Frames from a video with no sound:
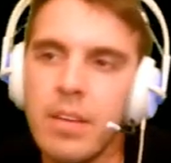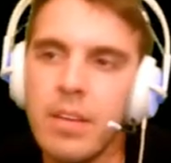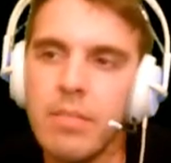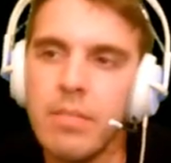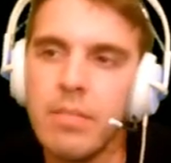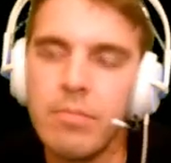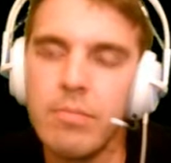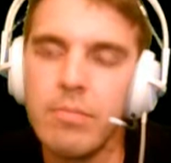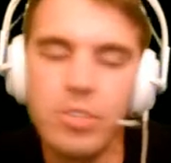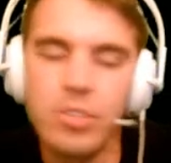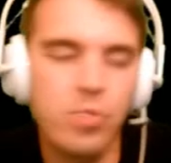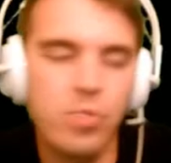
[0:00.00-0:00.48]

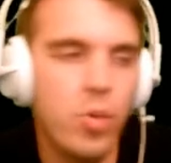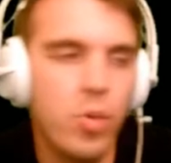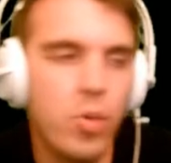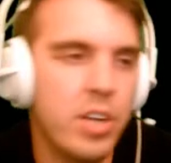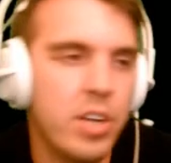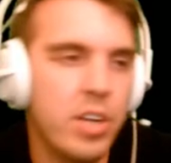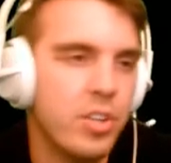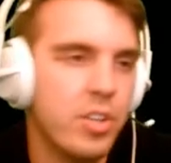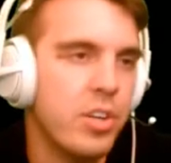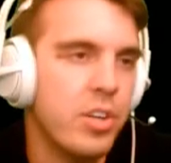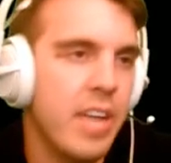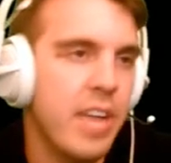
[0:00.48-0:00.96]
Just
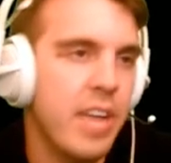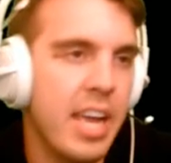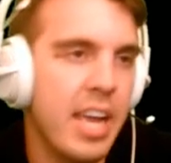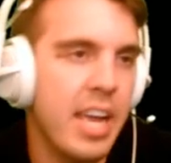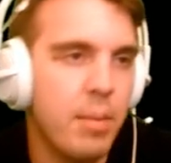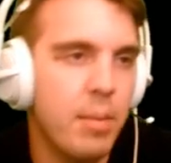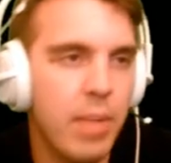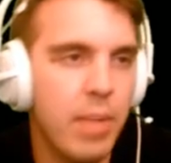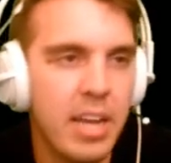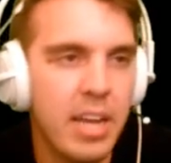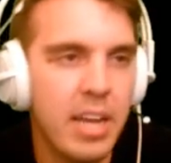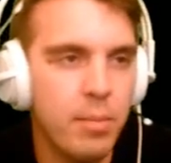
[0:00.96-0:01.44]
one. Good. I had a
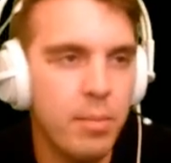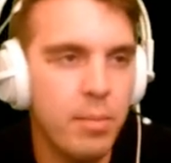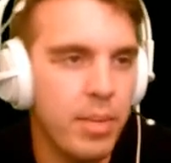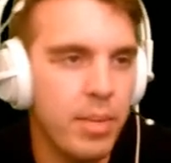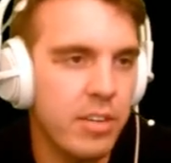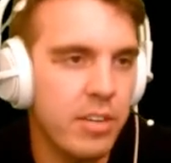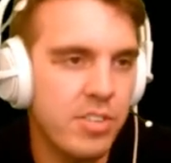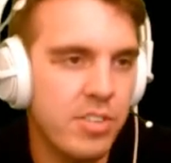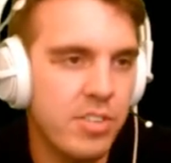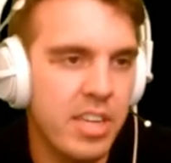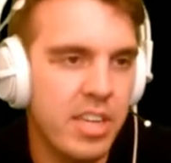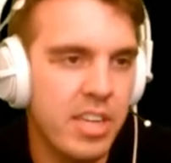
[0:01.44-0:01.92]
platinum
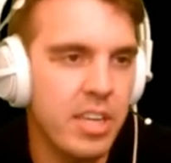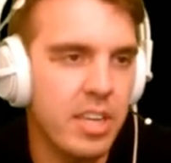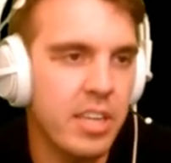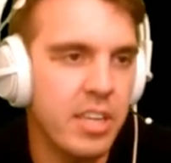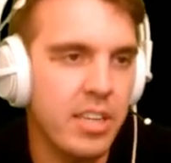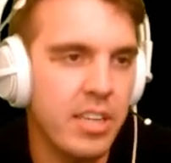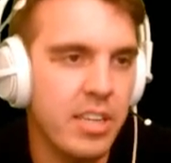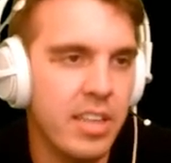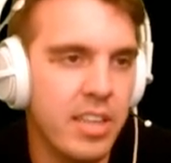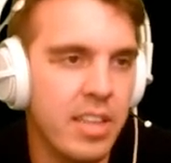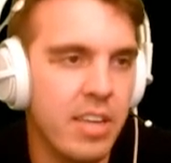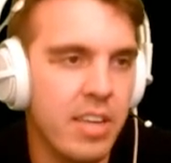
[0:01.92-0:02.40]
player say
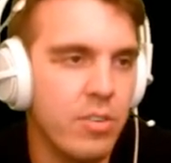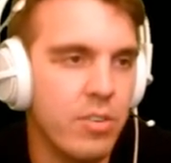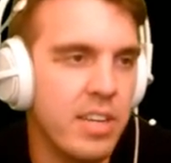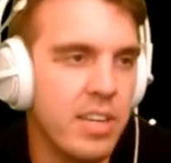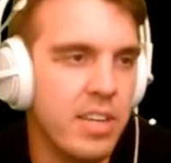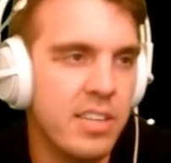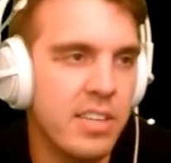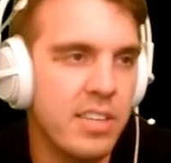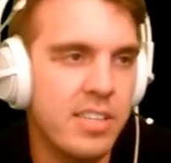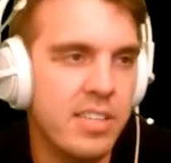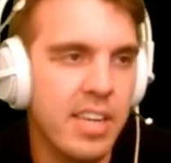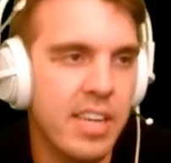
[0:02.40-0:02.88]
that you
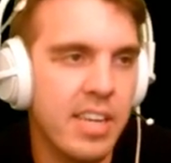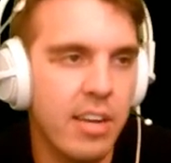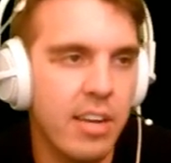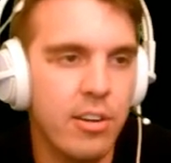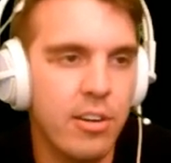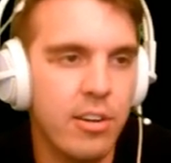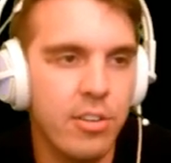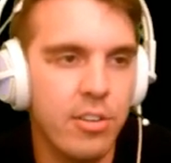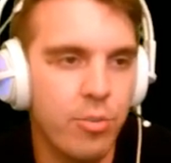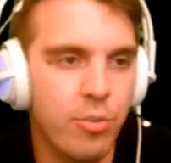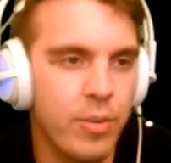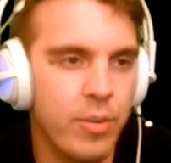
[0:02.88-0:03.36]
needed to take out
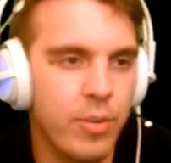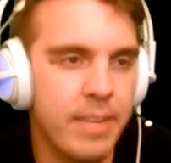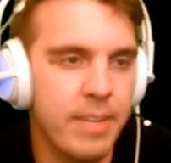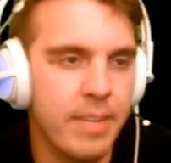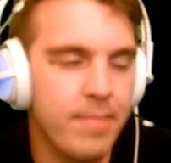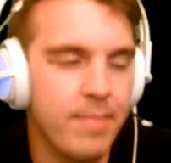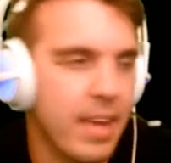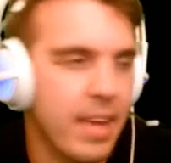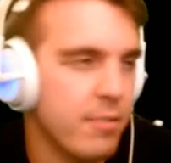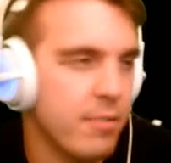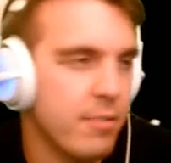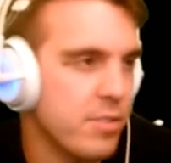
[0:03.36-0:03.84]
all three.
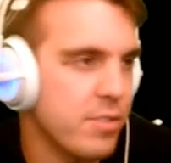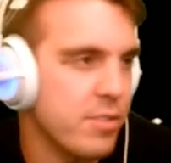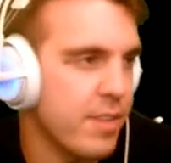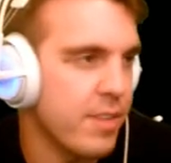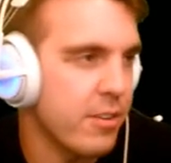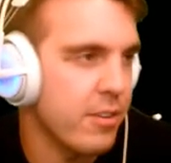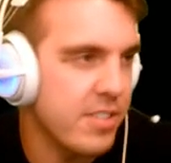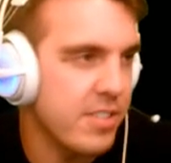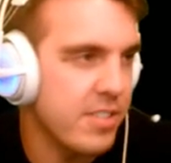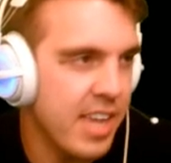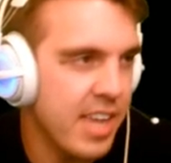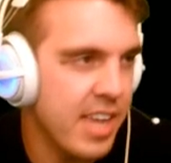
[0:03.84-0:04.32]
I was
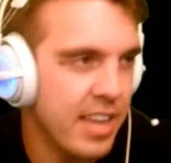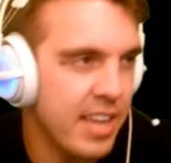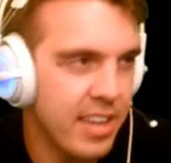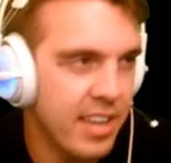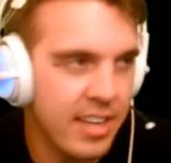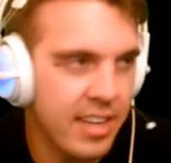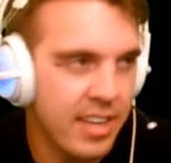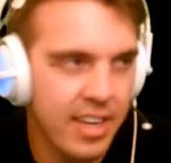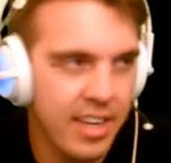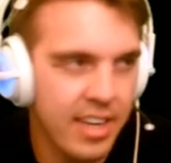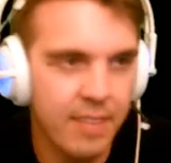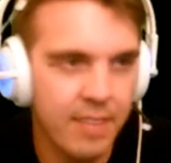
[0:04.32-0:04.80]
very sad
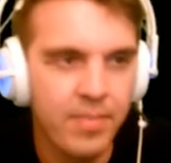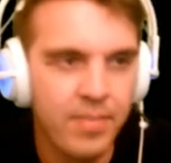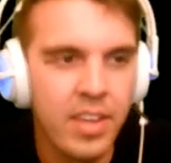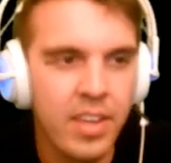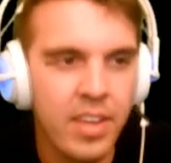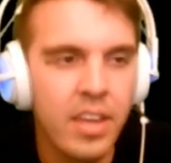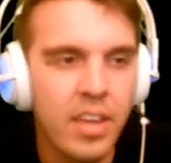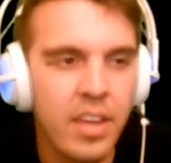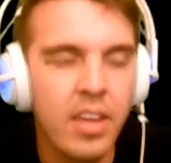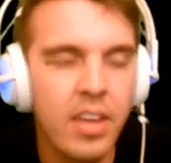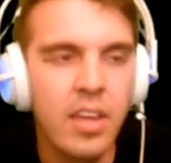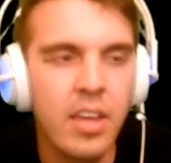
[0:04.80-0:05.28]
that
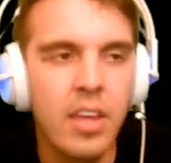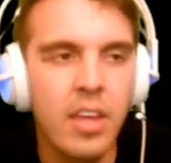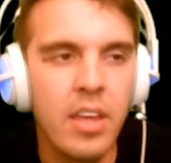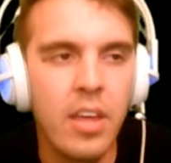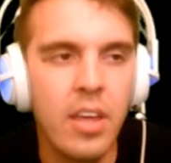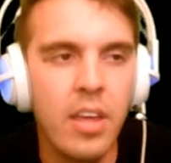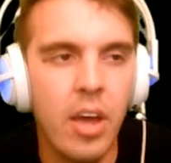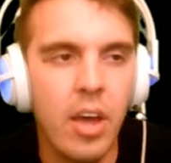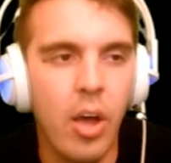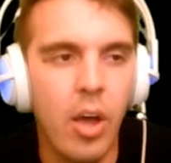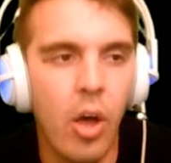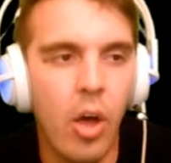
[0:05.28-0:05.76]

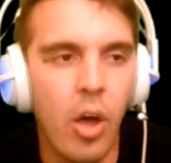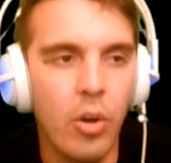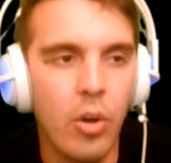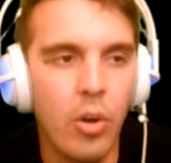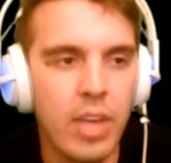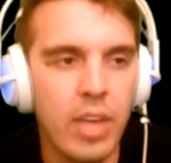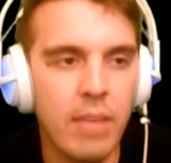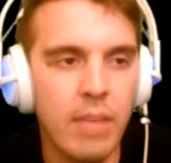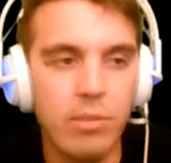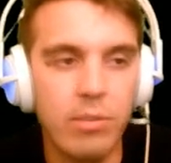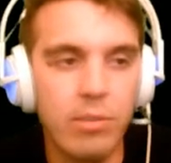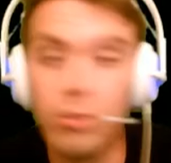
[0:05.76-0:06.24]
day.
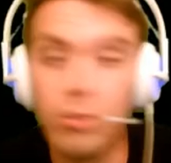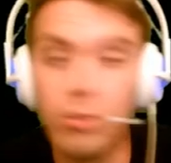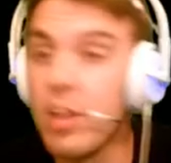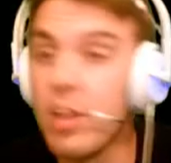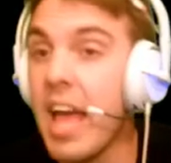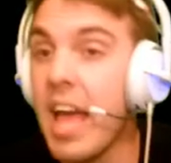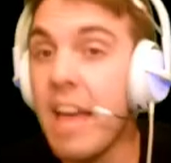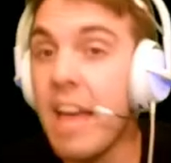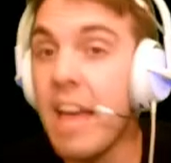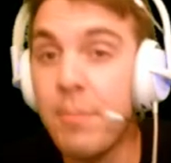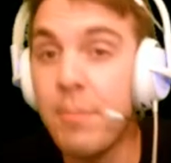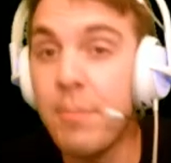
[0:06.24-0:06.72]
Okay, you
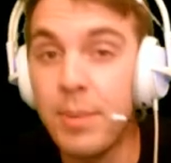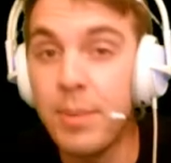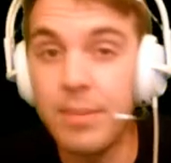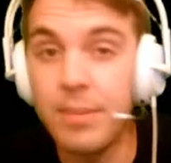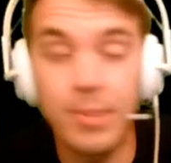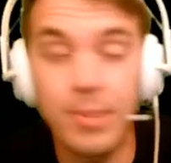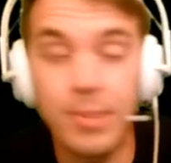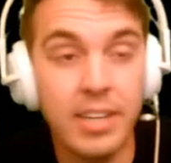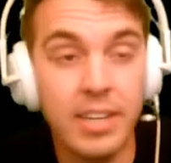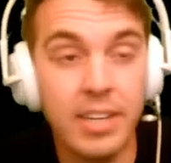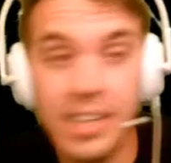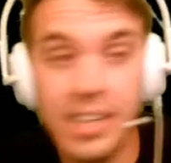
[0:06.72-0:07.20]
laugh,
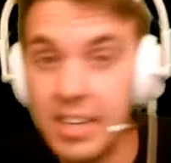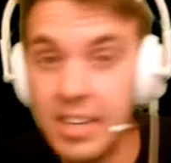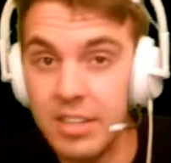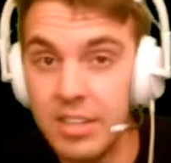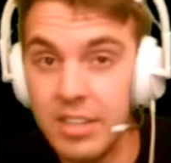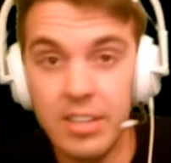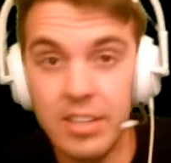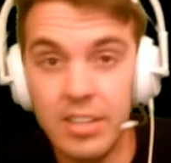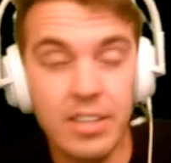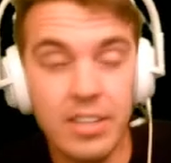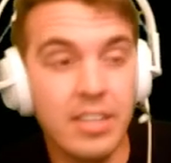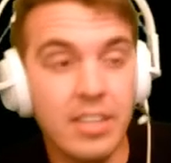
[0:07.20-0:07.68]
but again,
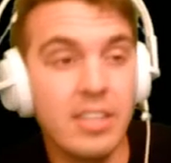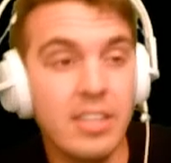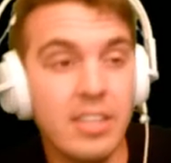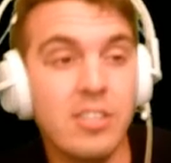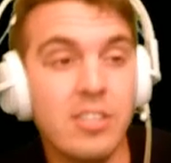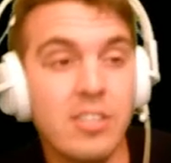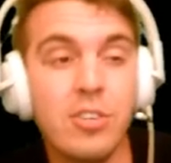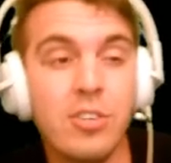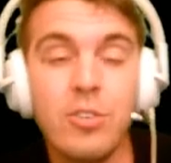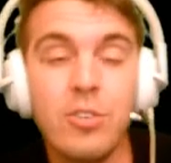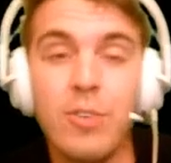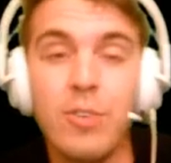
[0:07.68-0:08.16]
it
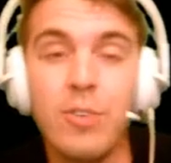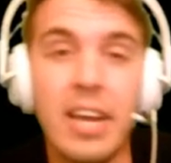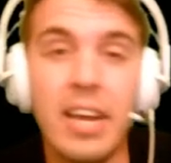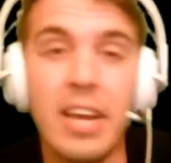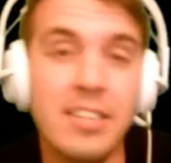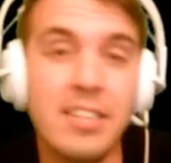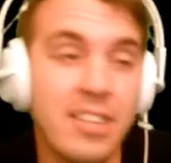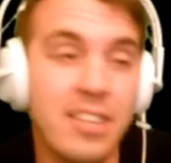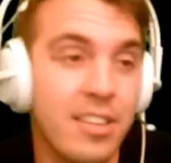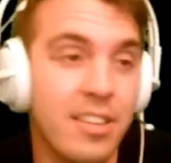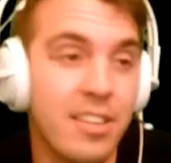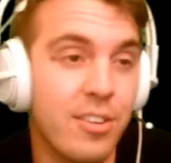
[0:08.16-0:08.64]
took you
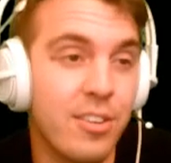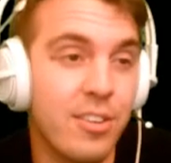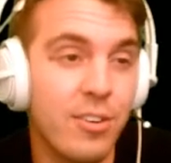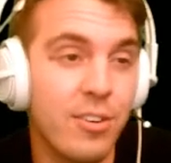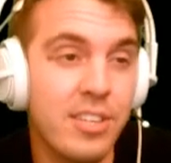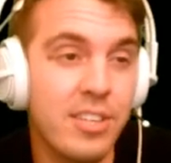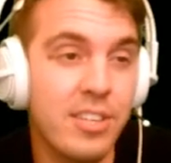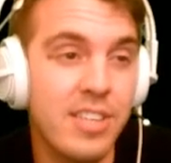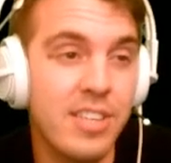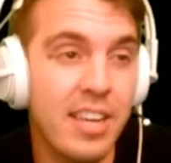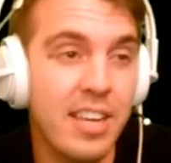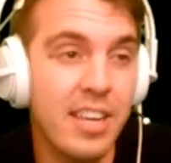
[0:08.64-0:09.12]
guys like
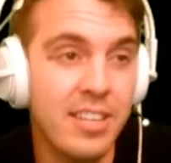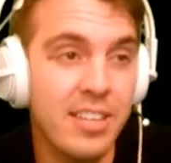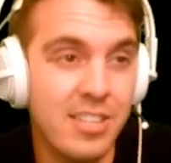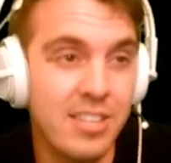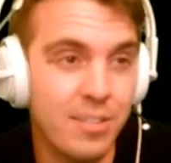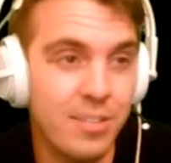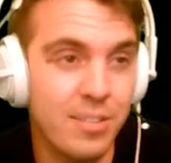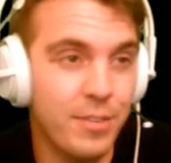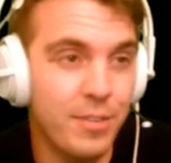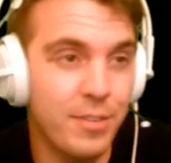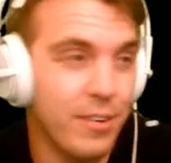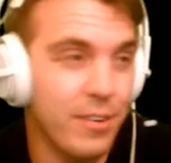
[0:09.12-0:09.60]
30 seconds
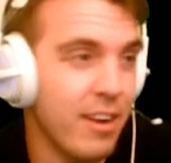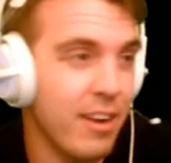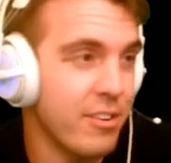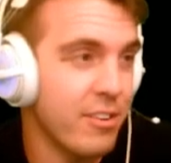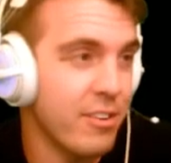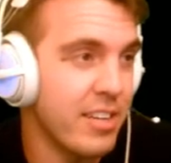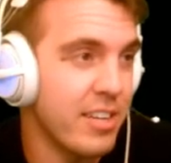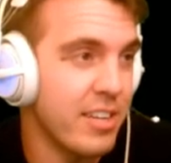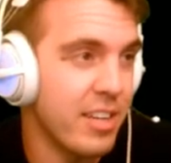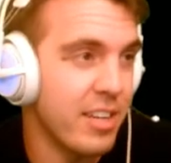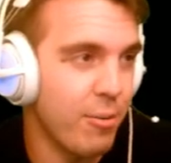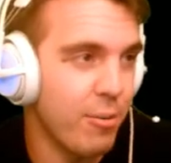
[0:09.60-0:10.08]
to figure out
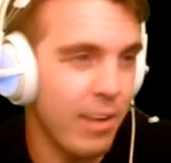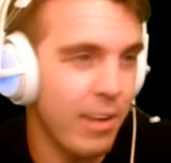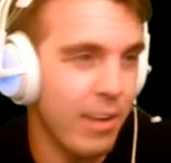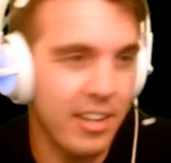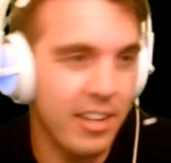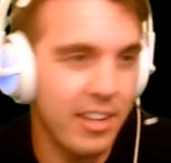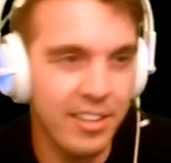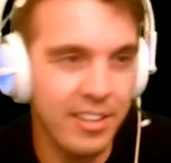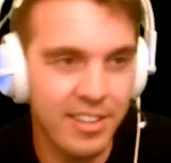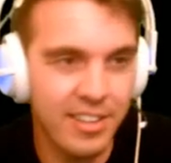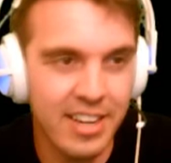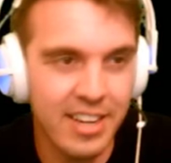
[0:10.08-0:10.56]
you needed to
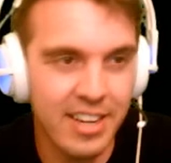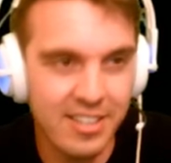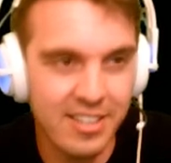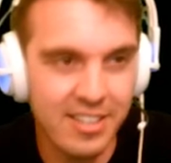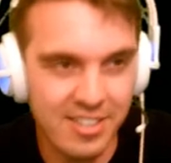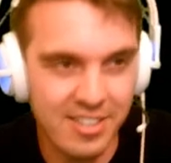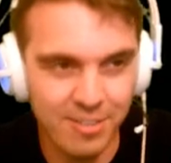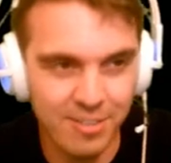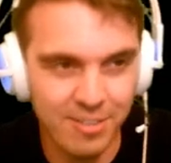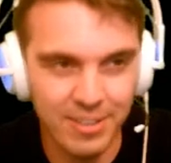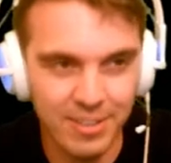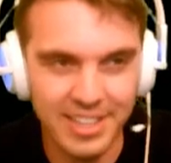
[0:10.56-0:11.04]
right-click the
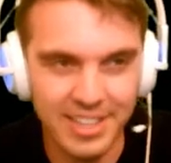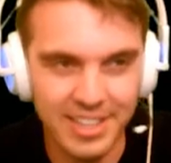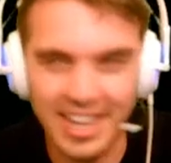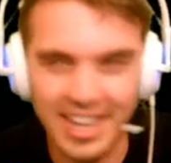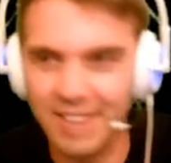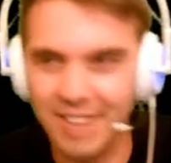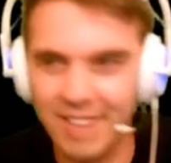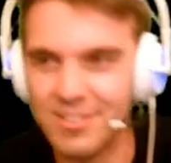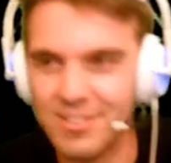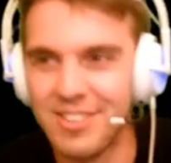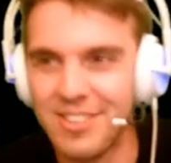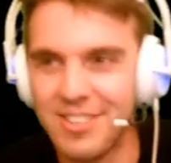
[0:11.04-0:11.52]
Nexus to win the
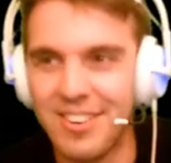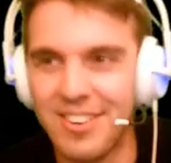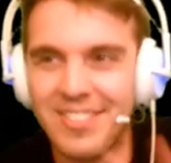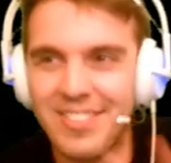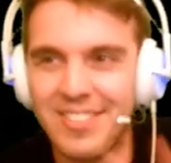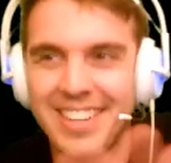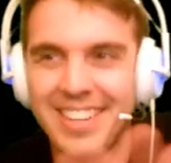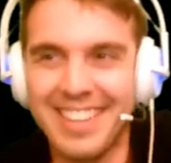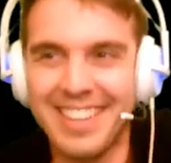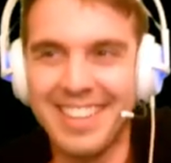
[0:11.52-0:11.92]
game. So I mean,